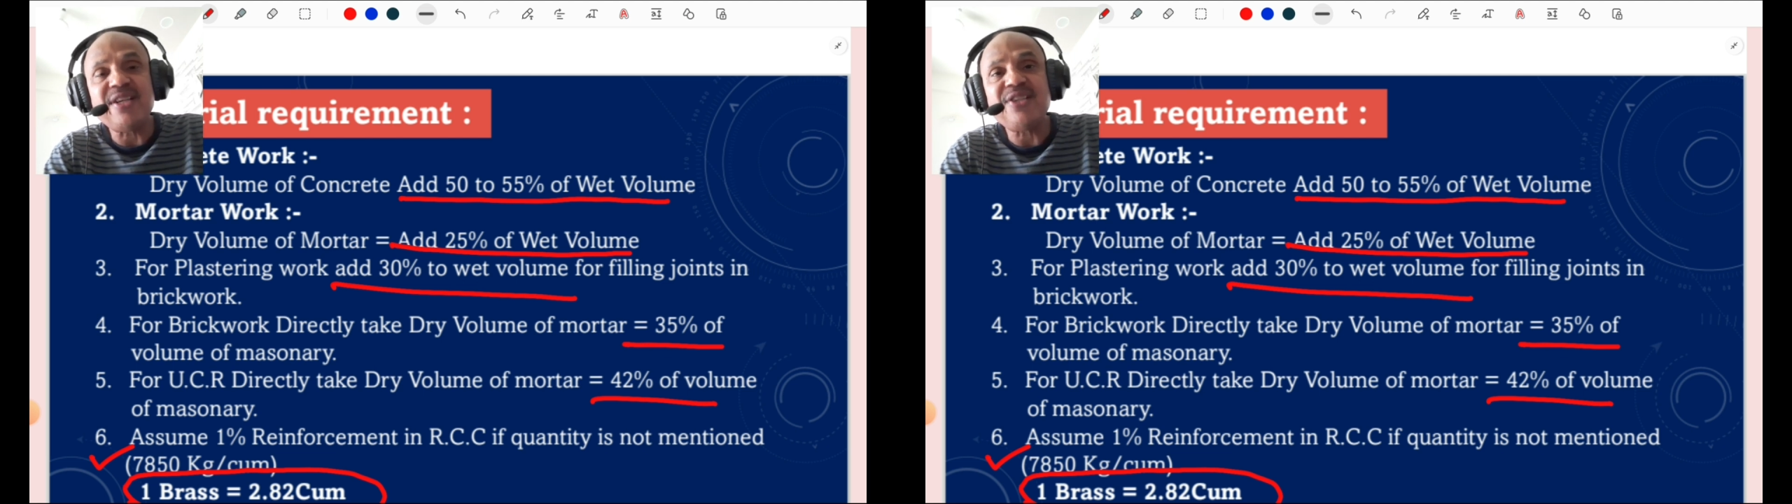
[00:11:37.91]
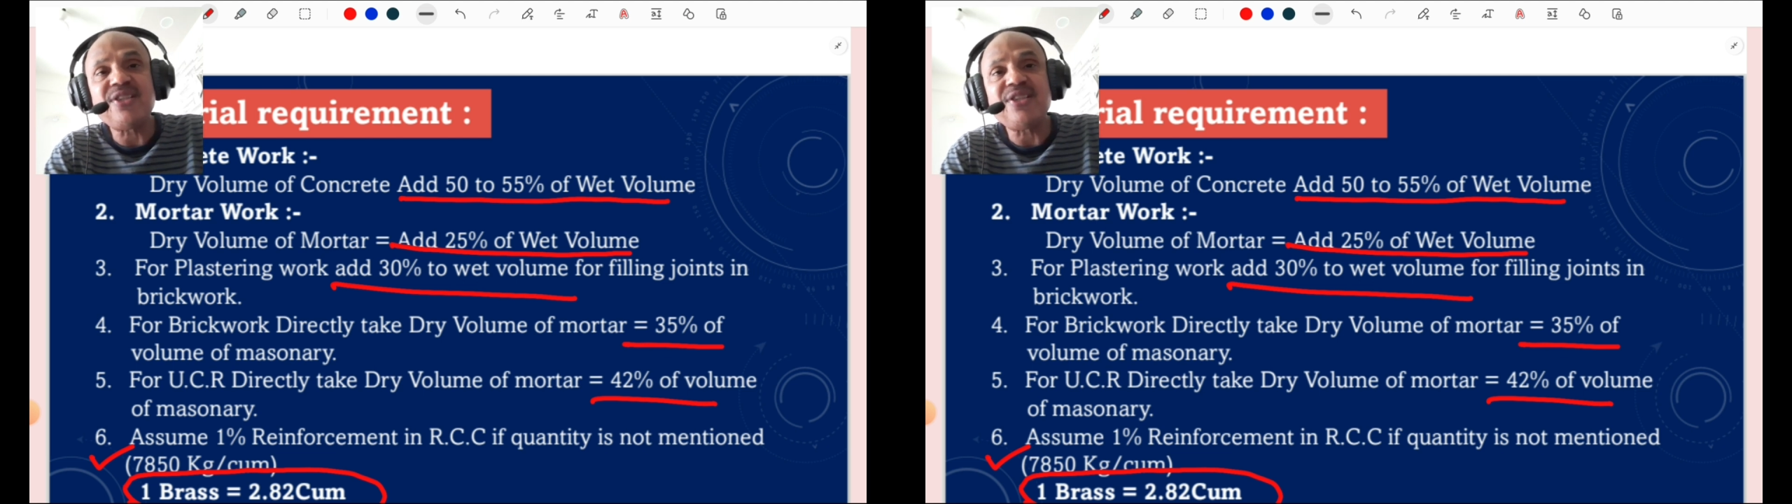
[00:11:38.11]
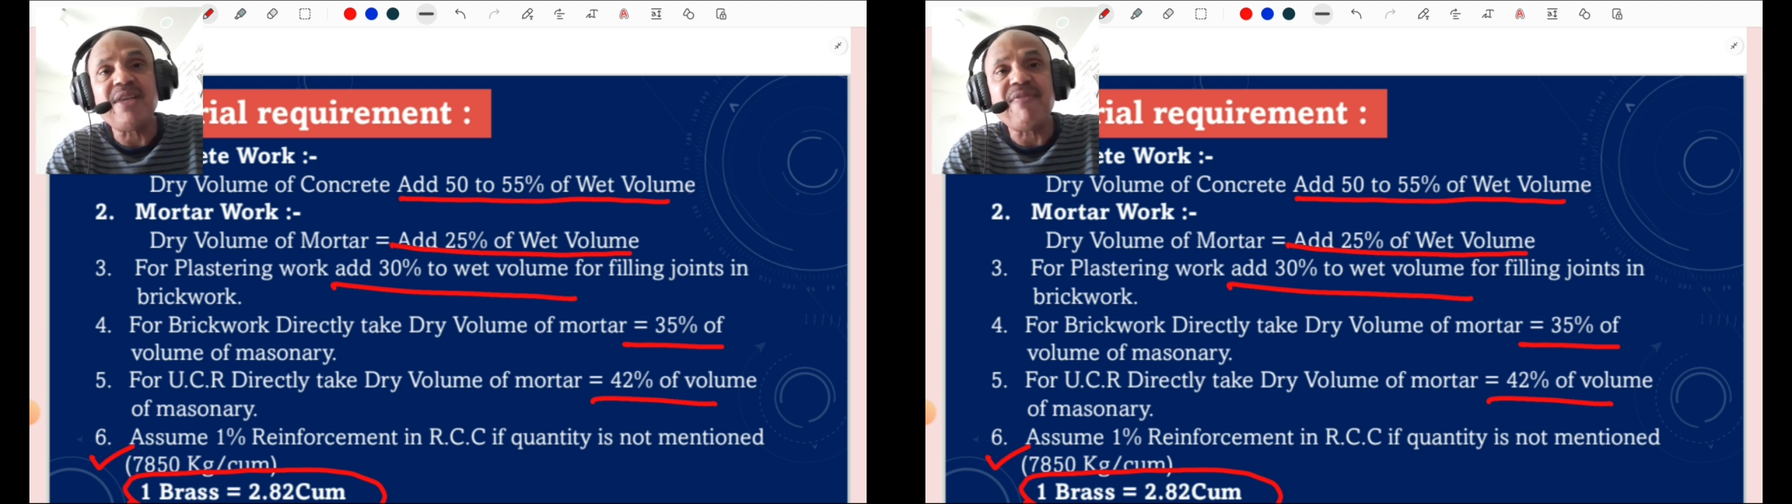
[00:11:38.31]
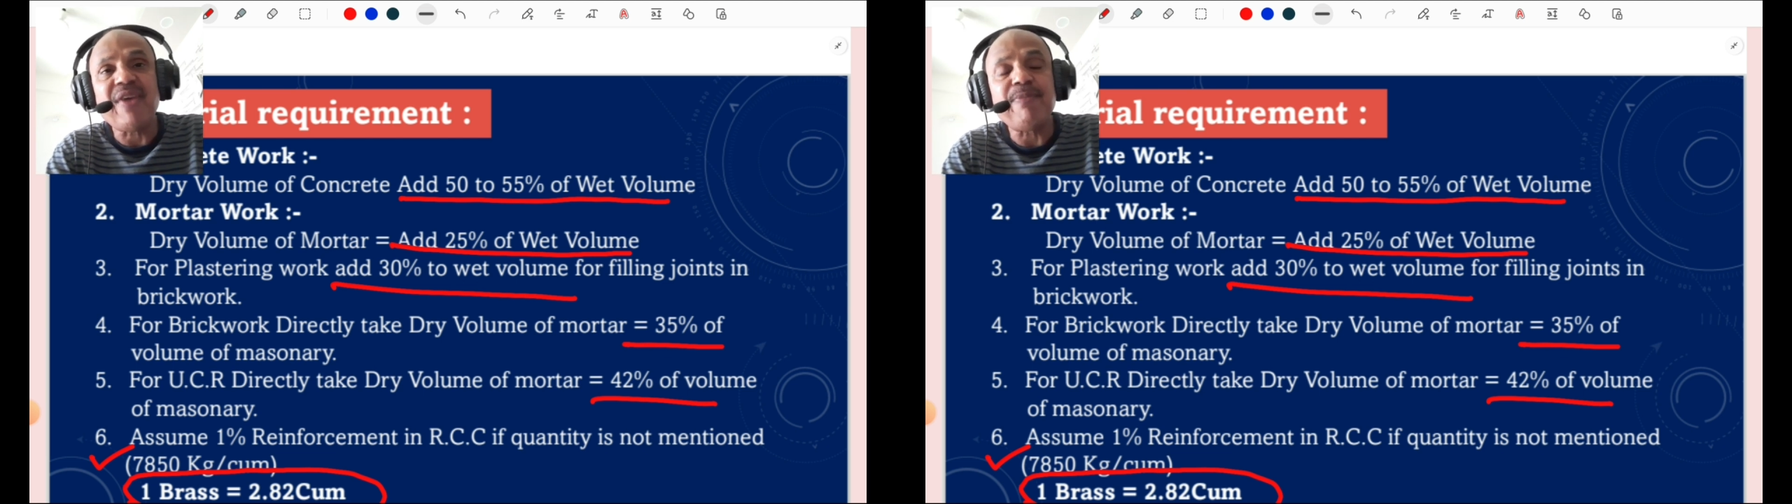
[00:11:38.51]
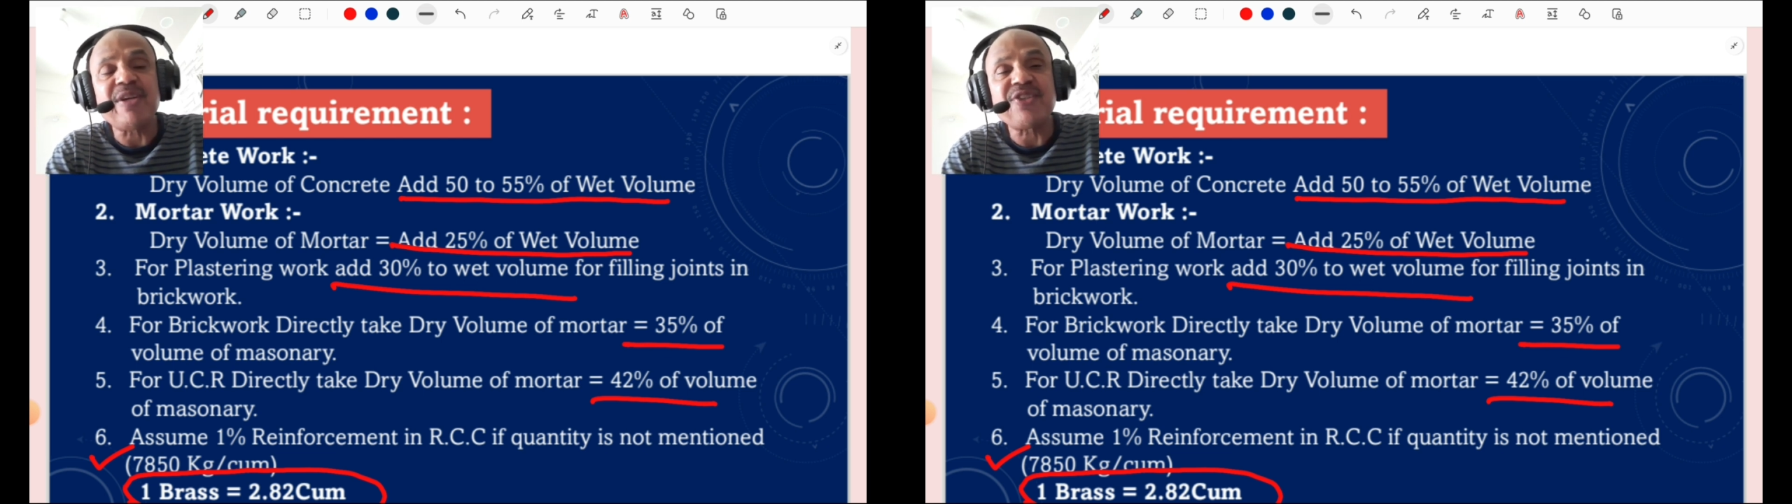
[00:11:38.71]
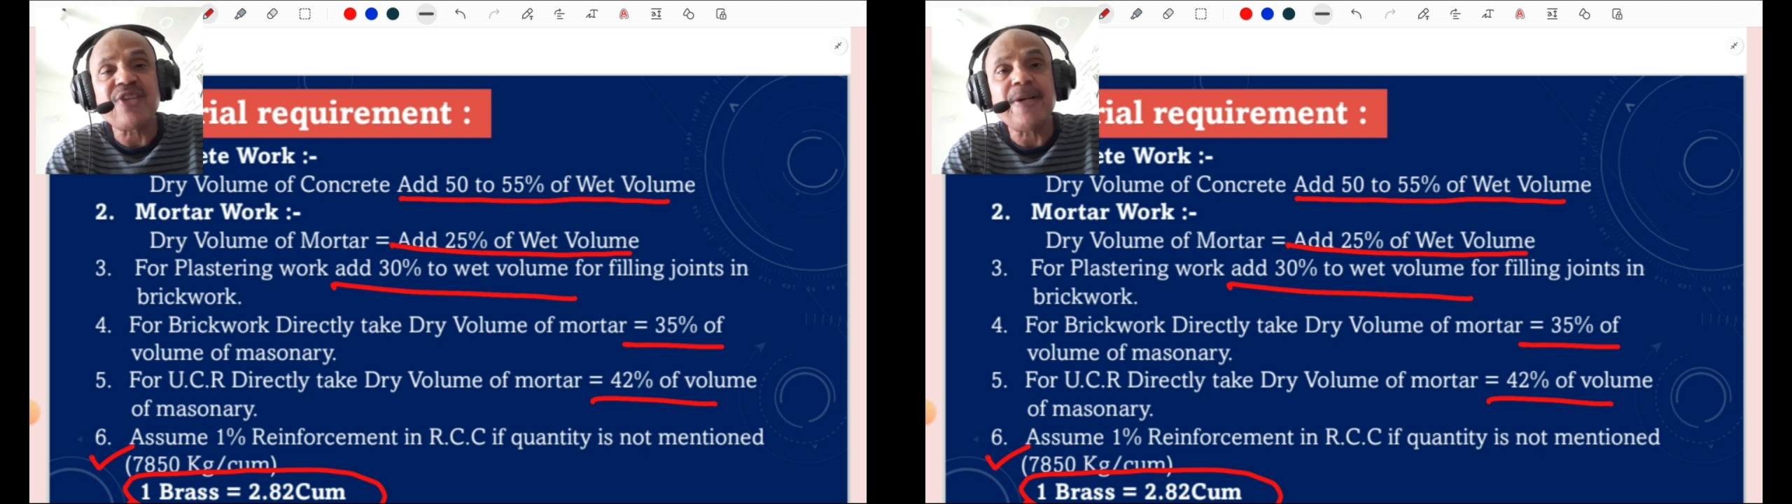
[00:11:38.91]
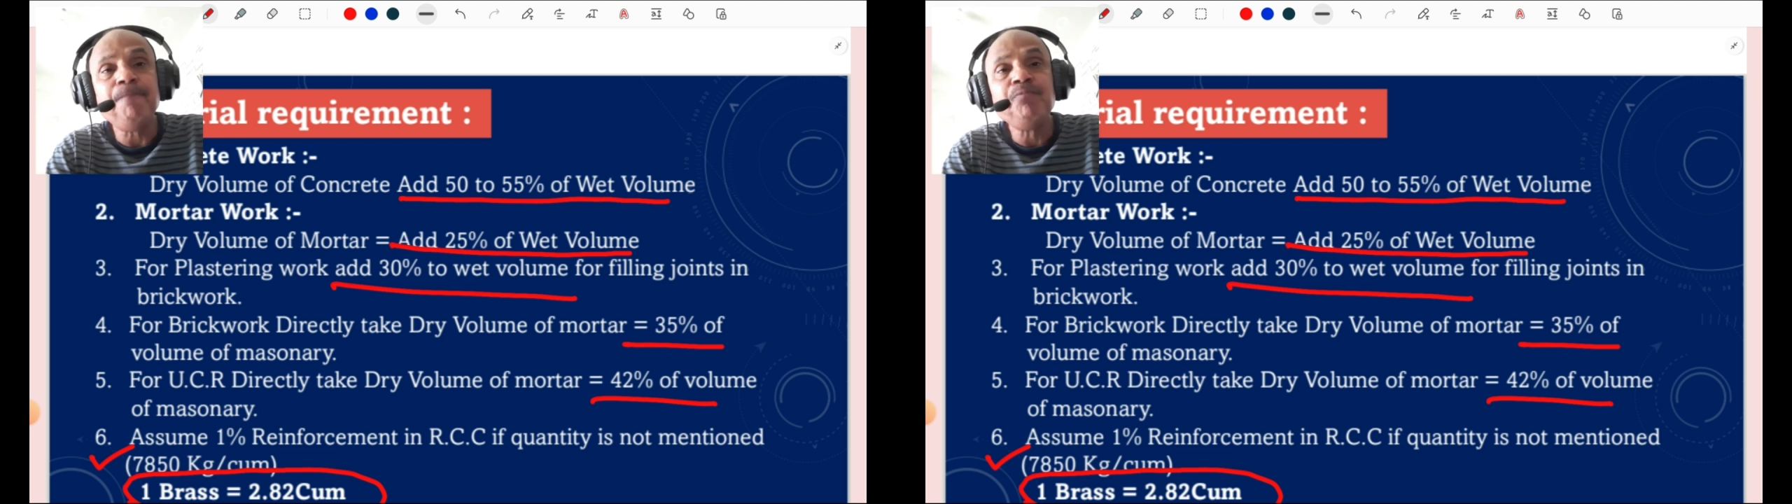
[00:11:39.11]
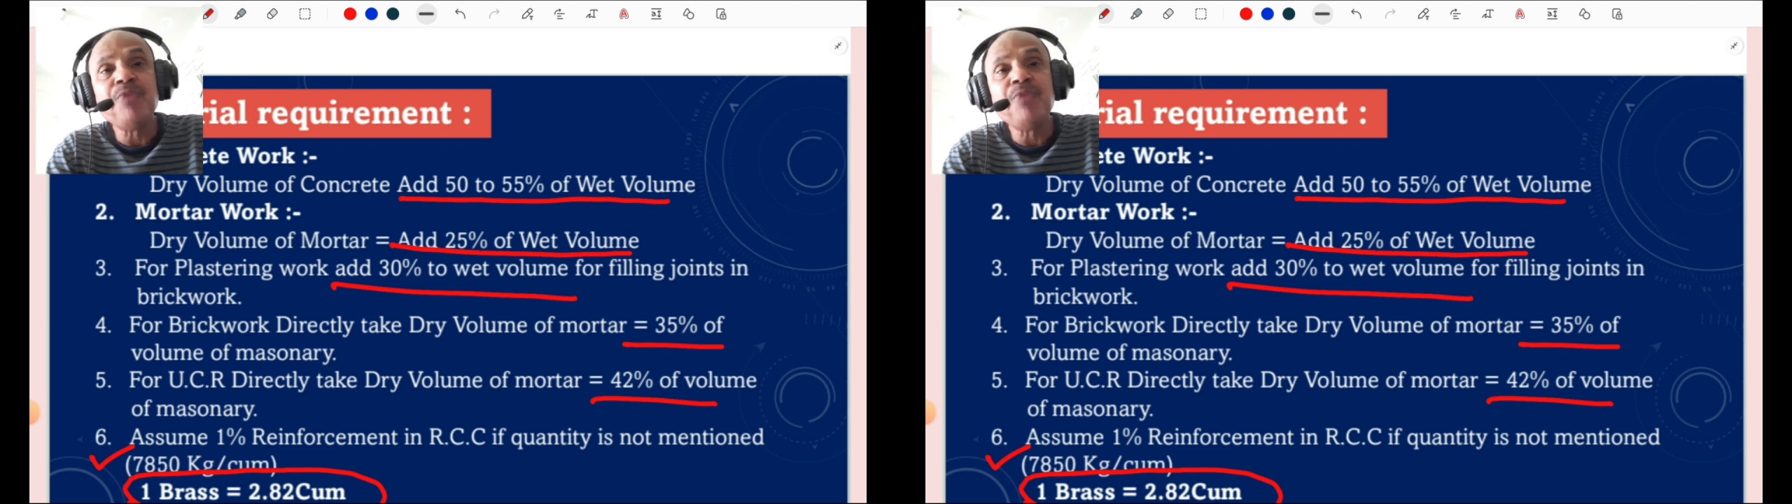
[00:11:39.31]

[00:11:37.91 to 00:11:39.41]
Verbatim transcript: it is thirty-five percent